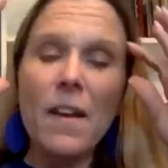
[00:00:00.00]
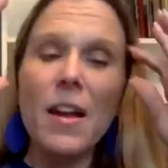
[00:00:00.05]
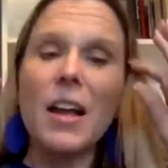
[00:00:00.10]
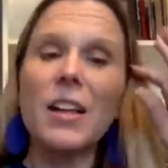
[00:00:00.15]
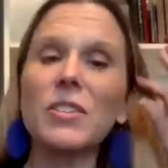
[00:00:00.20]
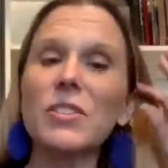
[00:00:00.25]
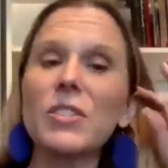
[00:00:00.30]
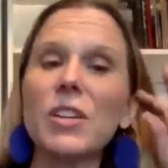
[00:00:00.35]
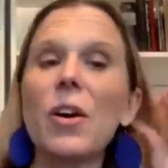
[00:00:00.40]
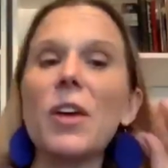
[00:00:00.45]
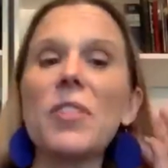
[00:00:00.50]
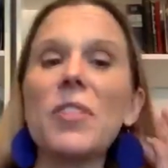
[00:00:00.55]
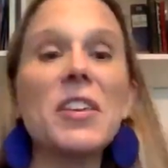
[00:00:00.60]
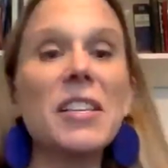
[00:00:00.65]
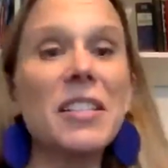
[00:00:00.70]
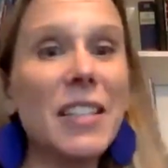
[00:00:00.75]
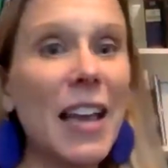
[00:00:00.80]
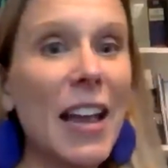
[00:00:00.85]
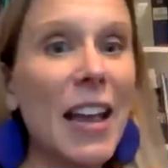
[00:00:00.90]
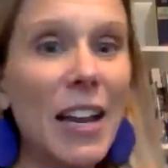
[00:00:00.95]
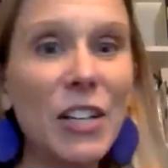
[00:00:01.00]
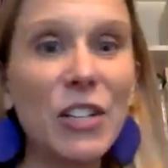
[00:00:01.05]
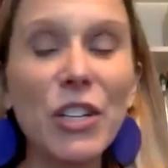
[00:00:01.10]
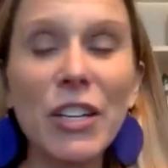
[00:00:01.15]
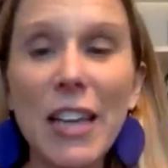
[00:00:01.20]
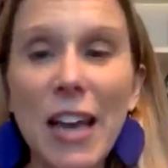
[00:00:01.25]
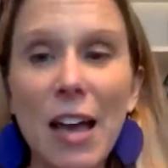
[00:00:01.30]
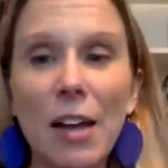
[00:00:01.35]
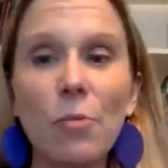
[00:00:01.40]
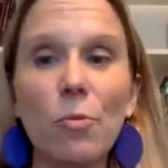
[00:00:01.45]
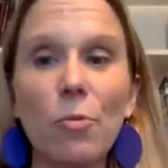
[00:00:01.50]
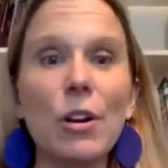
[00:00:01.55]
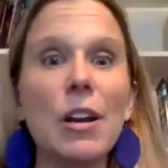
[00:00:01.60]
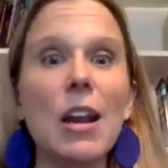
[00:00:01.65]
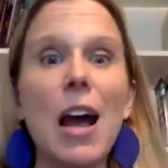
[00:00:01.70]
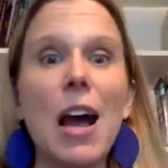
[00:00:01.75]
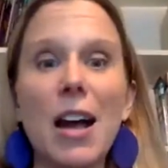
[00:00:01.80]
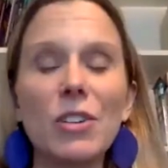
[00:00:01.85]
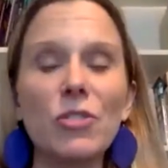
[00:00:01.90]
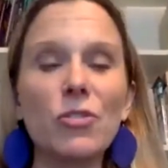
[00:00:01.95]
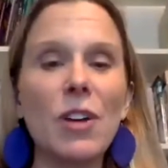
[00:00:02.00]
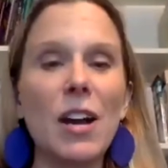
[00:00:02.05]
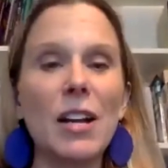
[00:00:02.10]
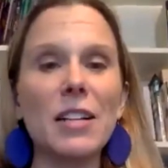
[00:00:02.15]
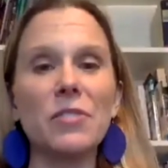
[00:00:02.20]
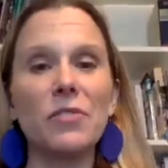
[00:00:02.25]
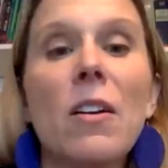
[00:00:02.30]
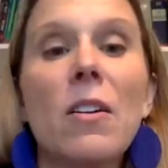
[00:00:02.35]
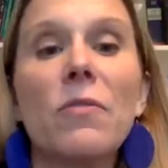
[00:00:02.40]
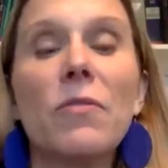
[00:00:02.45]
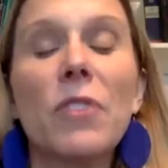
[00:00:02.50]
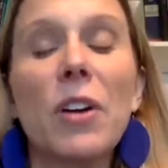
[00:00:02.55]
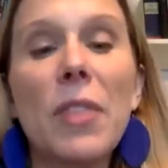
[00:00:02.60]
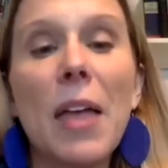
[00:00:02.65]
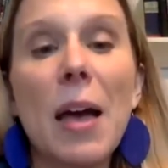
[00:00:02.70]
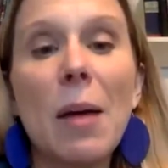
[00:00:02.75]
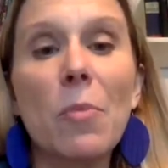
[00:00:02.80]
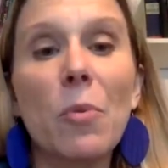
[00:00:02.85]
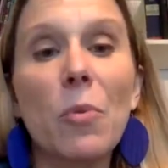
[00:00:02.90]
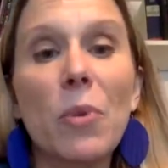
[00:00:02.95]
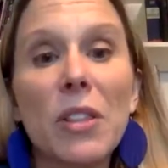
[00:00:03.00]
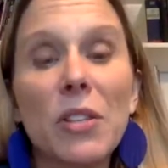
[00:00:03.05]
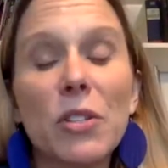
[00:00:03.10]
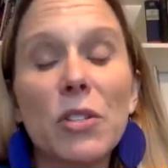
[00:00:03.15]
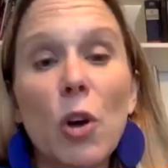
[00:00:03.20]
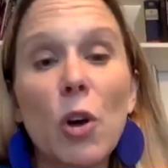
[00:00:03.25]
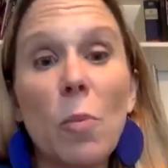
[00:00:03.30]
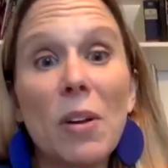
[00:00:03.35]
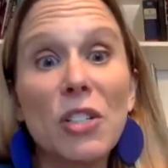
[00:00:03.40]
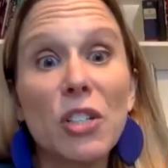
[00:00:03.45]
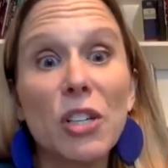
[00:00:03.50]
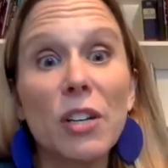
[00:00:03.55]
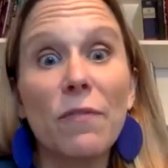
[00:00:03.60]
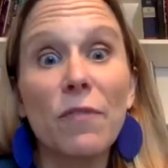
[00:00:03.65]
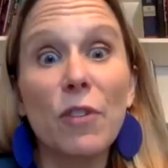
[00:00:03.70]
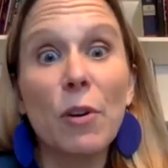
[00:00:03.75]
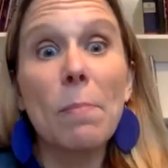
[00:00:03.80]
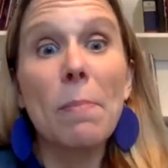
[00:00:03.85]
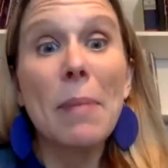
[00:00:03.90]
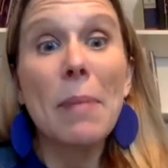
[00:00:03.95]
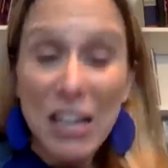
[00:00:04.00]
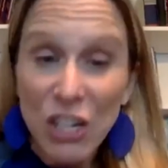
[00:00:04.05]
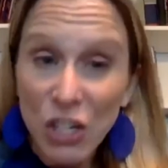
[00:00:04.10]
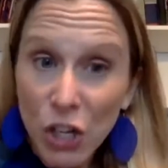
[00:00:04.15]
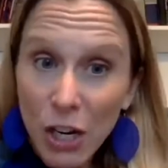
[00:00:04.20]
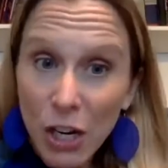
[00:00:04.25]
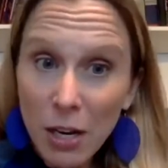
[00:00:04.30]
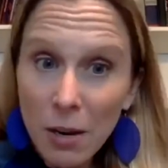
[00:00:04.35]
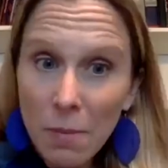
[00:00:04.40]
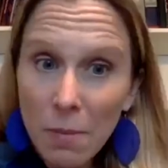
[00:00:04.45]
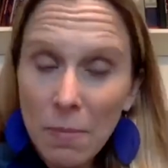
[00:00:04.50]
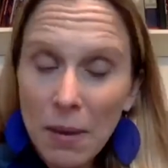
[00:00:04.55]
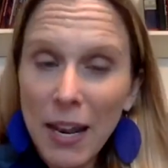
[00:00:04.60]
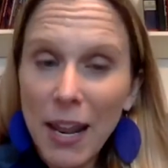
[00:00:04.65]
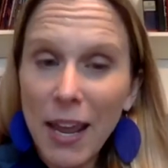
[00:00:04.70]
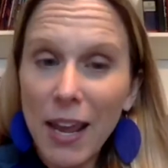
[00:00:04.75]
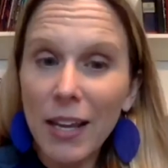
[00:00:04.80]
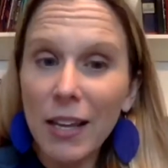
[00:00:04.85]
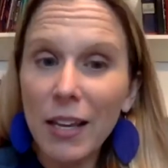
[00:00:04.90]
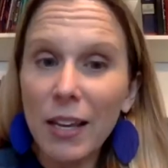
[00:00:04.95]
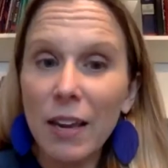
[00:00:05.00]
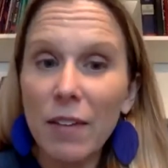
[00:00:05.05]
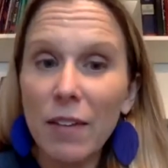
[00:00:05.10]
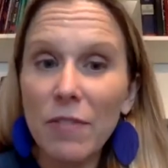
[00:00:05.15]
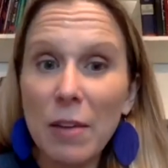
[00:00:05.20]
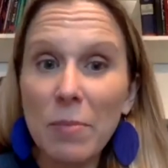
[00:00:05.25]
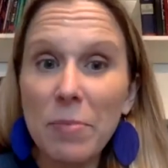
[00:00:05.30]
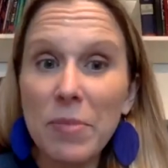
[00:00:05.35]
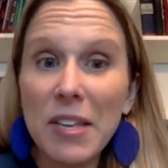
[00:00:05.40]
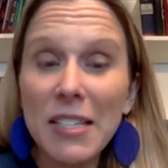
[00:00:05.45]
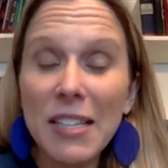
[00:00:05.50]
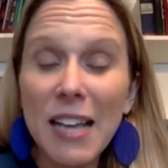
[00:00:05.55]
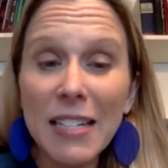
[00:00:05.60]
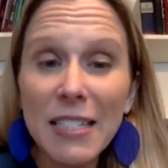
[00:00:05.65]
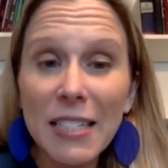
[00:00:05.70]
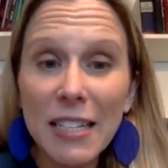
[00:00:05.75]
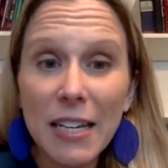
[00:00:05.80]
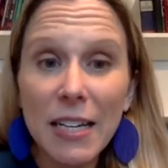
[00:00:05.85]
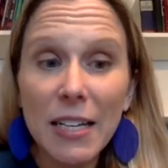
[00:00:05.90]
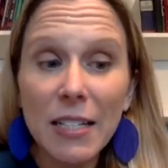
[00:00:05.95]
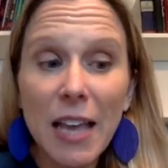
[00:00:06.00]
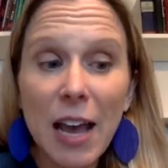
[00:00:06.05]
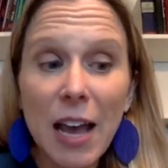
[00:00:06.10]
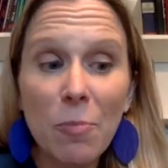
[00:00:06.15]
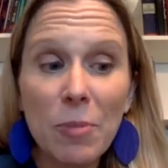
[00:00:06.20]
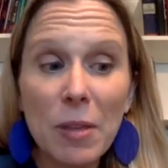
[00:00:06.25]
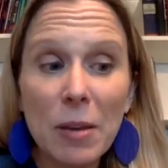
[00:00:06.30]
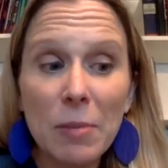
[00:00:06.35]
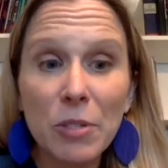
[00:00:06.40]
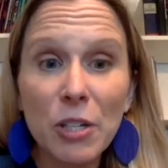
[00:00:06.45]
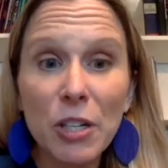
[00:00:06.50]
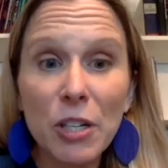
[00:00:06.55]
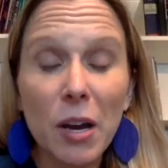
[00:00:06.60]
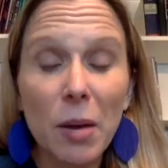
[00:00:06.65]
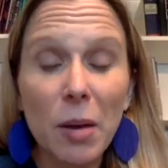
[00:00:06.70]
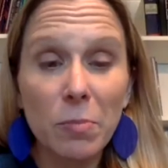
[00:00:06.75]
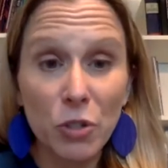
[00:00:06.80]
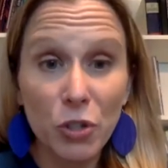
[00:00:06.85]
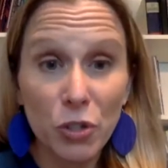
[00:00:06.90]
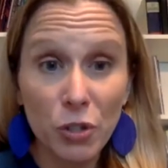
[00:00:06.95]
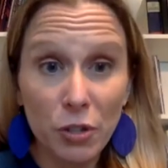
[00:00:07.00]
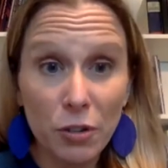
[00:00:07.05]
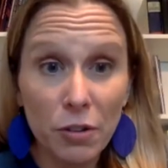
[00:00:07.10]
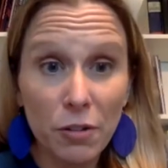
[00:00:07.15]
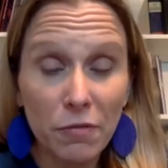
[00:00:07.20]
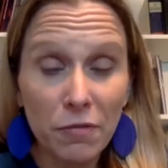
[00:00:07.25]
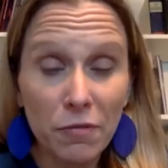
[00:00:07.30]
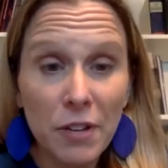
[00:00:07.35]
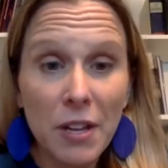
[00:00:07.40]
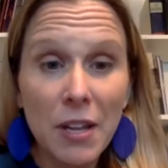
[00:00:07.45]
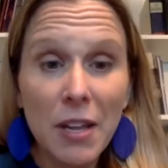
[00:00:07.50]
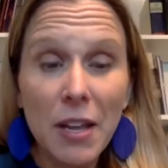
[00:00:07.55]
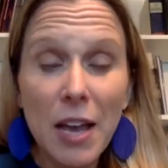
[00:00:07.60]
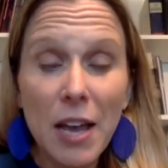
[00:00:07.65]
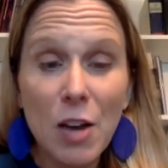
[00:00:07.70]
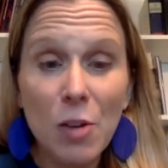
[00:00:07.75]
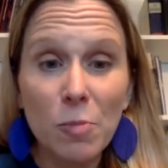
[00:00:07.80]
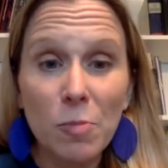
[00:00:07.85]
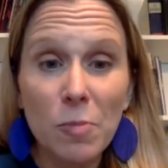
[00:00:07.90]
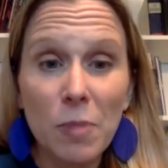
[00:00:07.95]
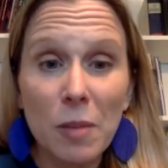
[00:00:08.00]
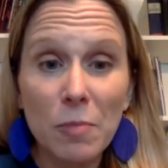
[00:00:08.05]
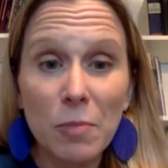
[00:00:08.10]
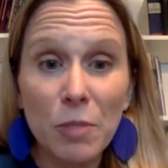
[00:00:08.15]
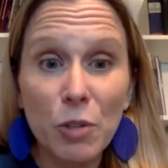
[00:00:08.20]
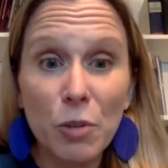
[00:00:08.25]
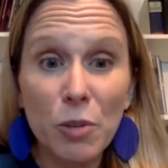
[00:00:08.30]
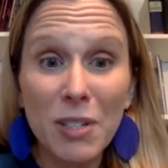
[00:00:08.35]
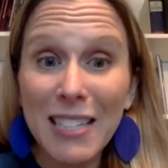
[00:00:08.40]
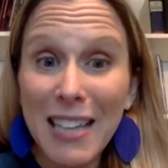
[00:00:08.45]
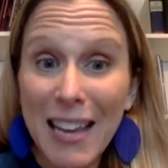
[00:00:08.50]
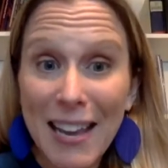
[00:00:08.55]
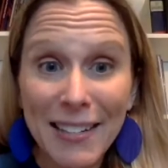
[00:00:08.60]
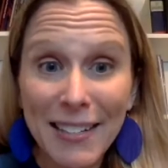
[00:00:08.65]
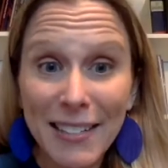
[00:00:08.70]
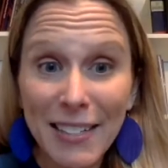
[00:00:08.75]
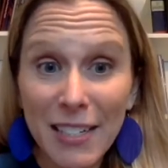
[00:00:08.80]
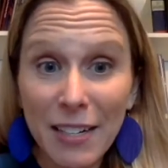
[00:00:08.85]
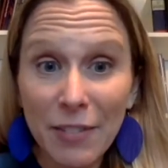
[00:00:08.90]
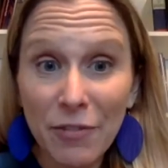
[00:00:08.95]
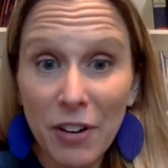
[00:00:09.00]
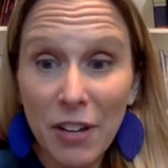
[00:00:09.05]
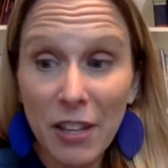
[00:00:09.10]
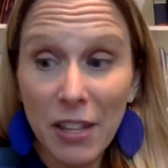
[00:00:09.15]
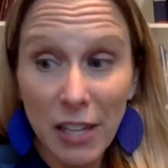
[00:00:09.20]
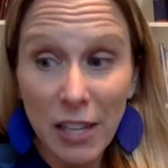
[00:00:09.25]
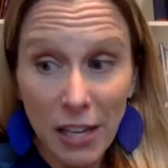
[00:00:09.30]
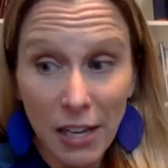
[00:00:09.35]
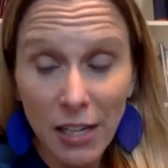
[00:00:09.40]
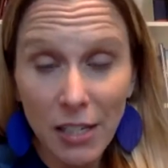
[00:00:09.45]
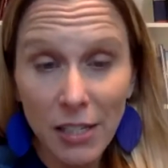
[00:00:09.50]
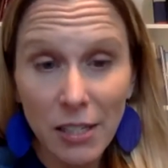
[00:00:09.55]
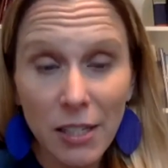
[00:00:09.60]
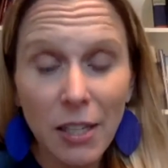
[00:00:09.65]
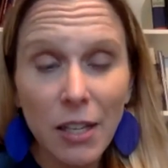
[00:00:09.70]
And so at this age, again, we're not trying to fill them with so much information, but give them these ideas, help them to observe, help them to attend to different things.